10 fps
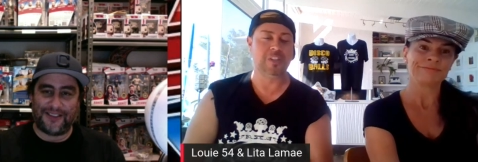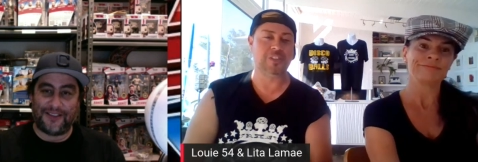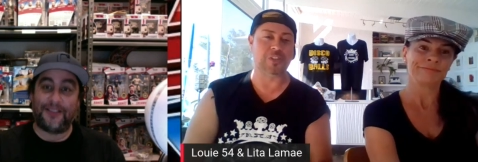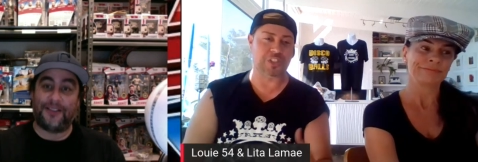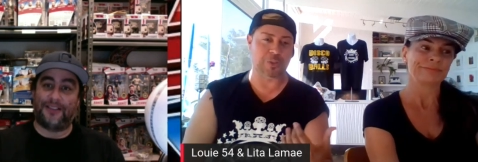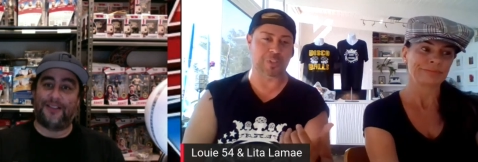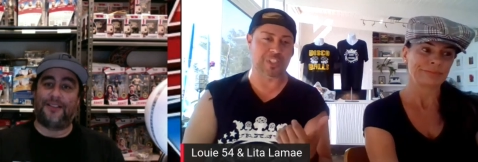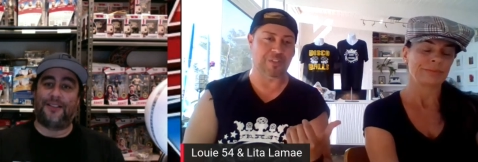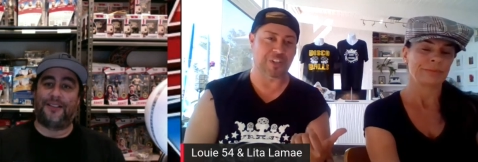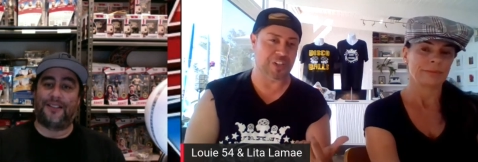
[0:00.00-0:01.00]
Speaker 1: so she was
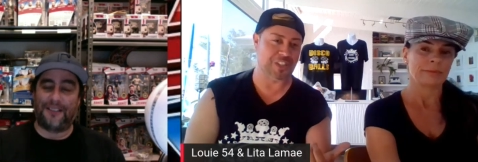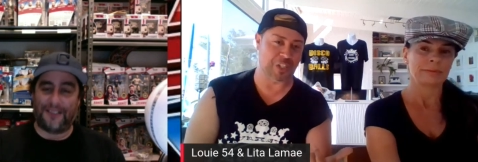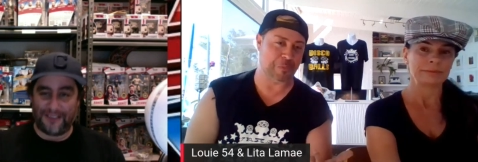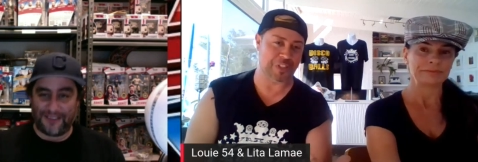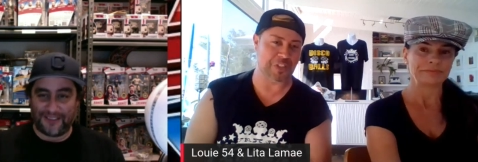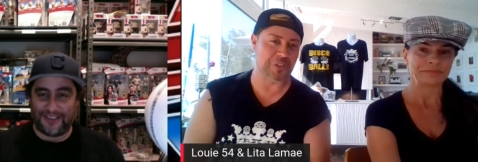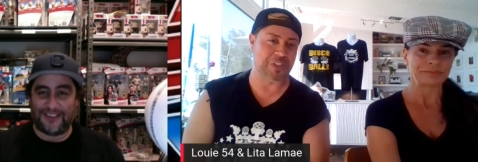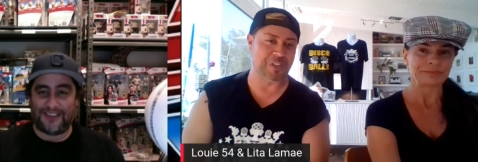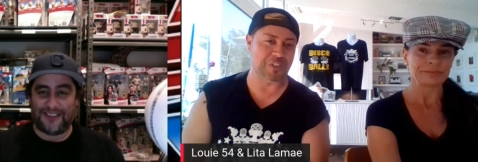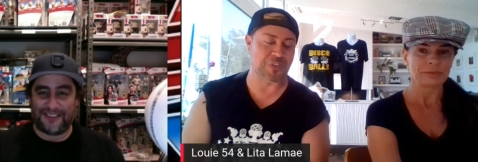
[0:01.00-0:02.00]
giving her tips too
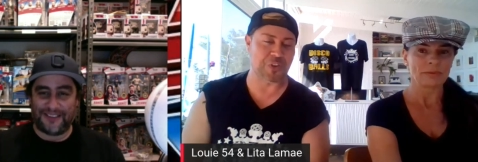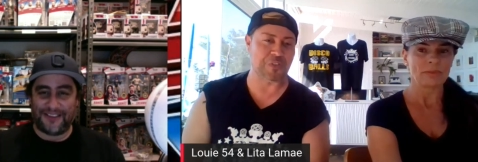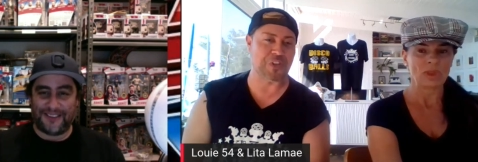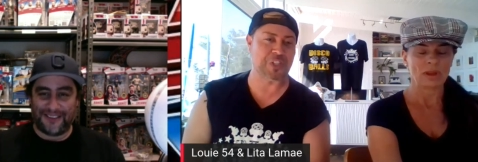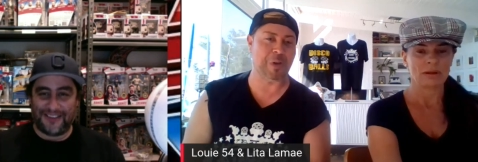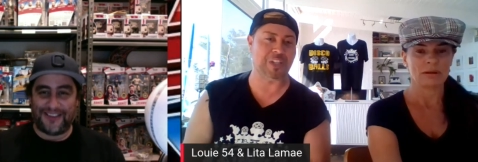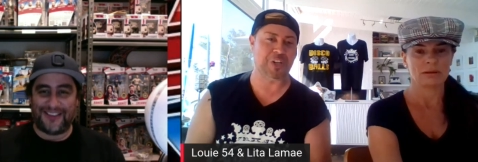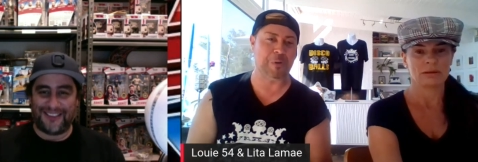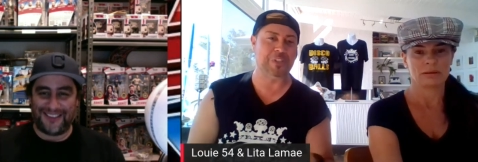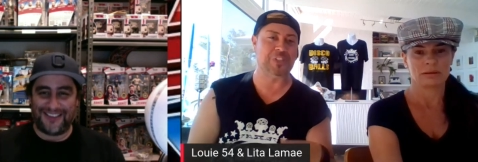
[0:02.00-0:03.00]
during for her first match.
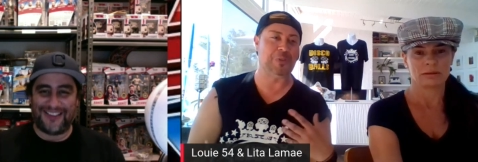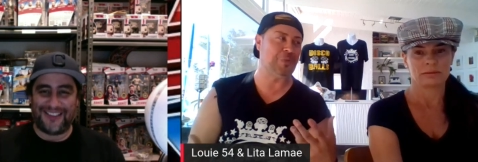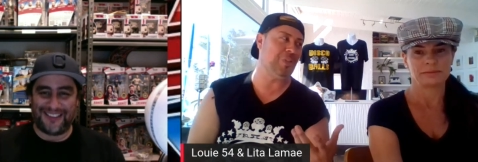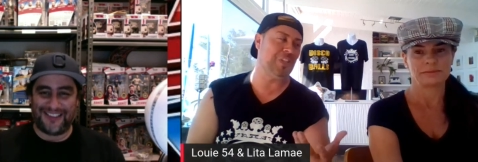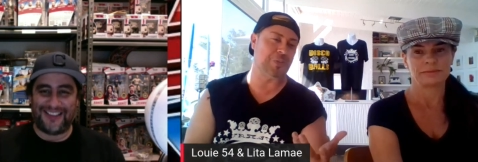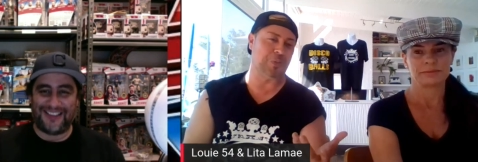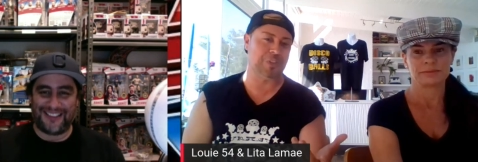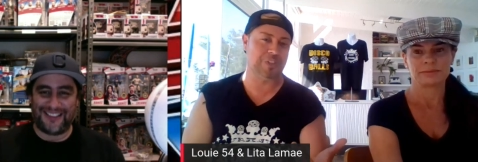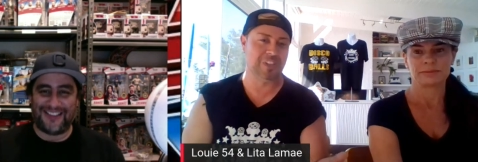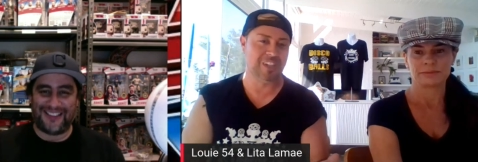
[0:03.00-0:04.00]
You know, I mean, so it was really
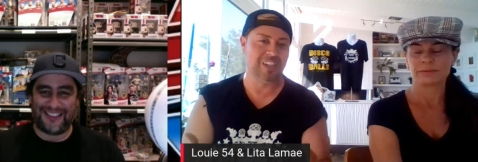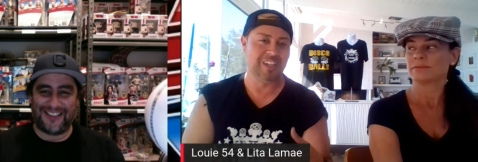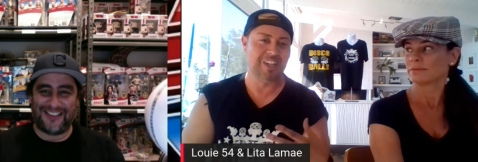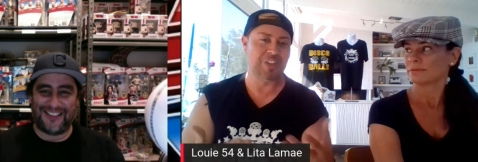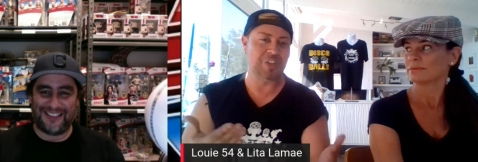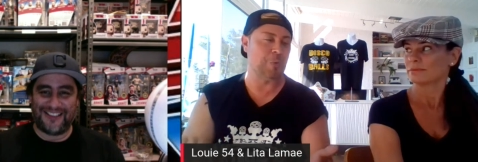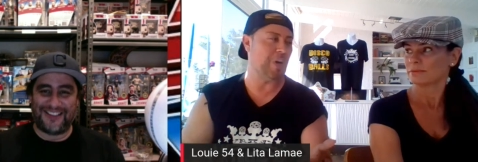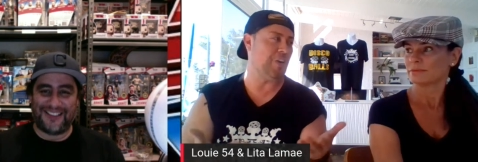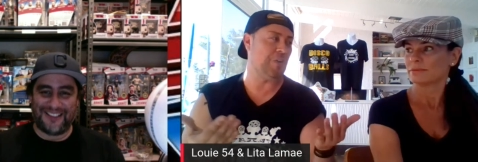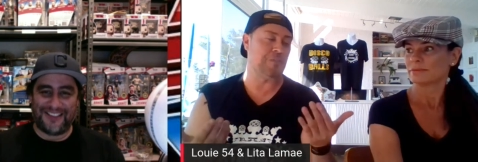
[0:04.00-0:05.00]
cool the
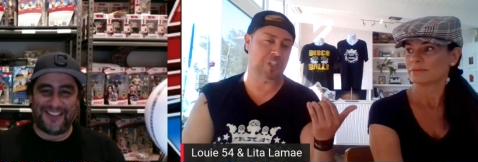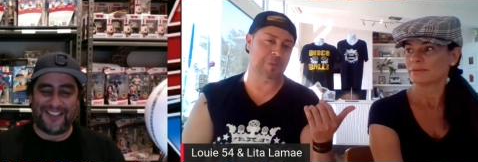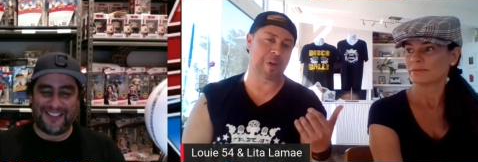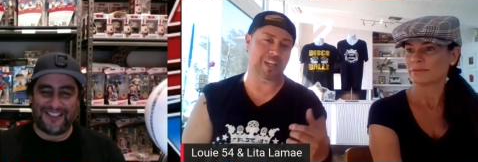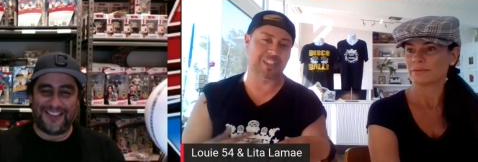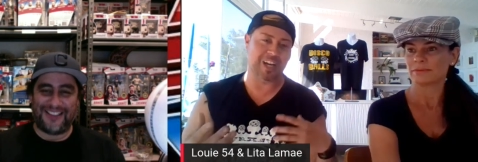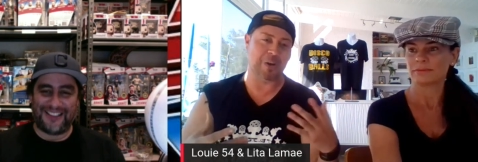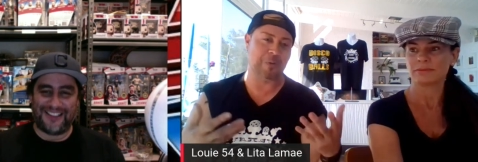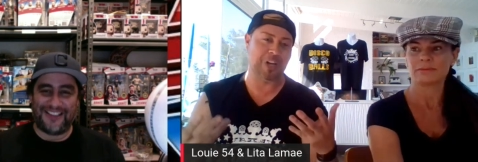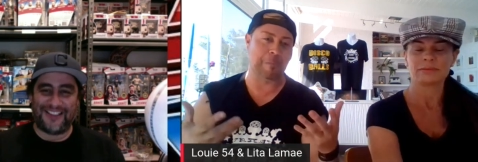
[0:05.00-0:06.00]
way her first match
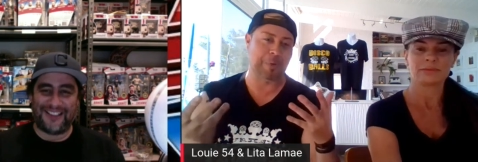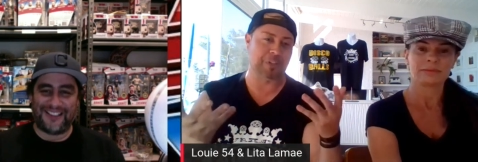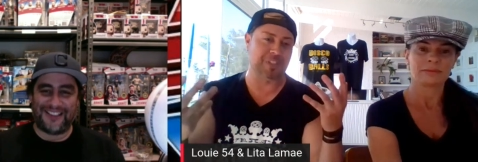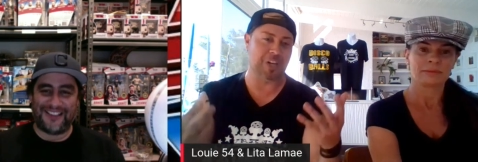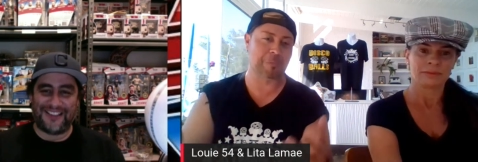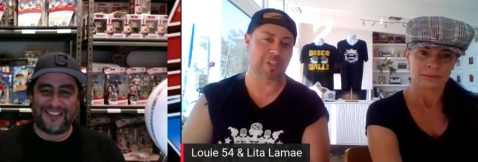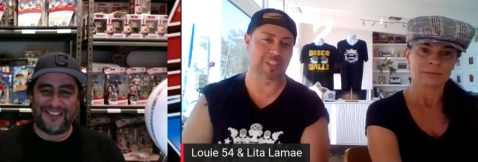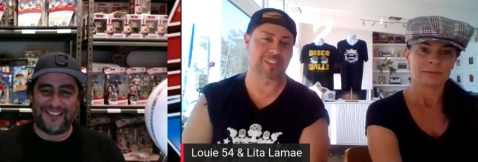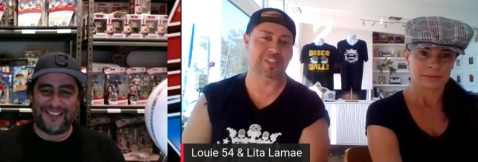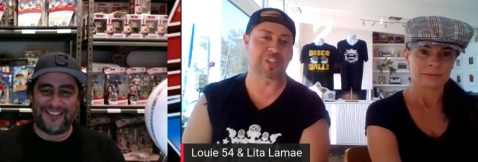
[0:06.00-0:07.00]
got got built up because